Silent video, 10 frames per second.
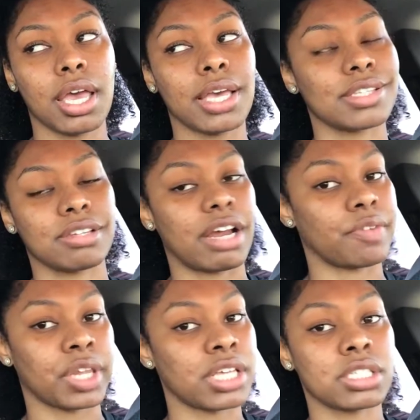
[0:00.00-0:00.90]
It's
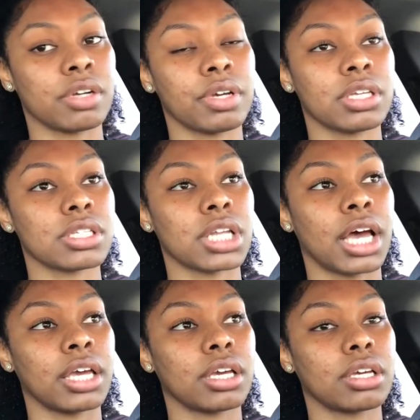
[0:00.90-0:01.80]
never that serious.
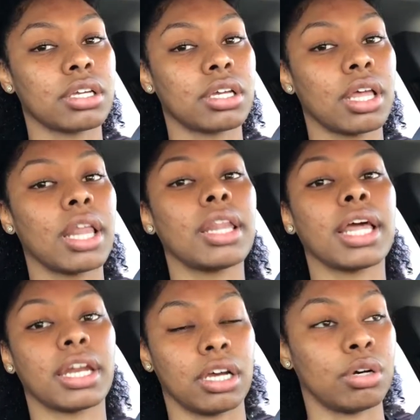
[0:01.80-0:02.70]
Like,
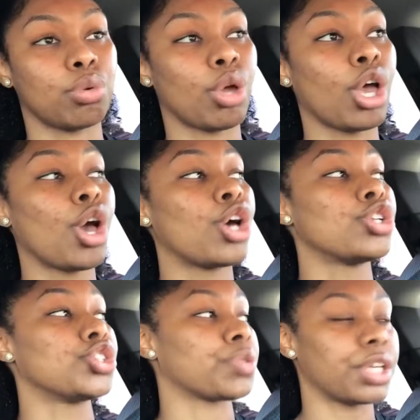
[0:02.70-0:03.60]
let it go.
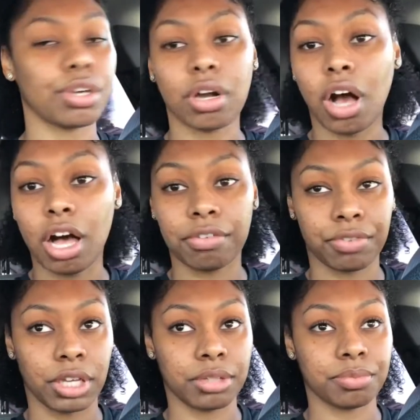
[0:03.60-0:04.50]
Drink your
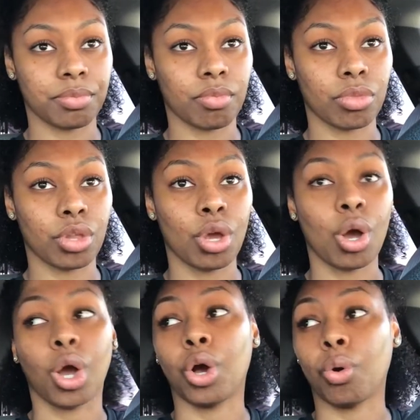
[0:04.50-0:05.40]
coffee,
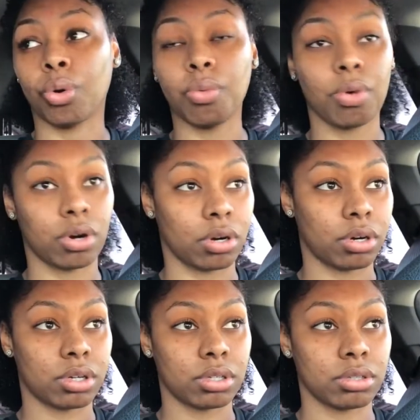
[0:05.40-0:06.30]
go to
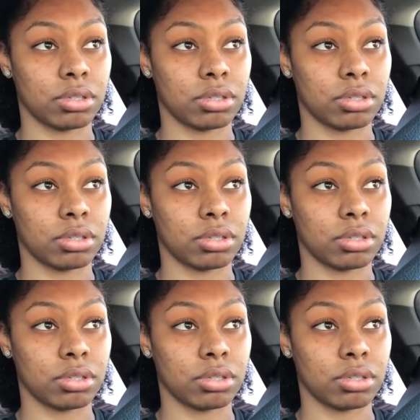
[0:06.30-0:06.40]
work,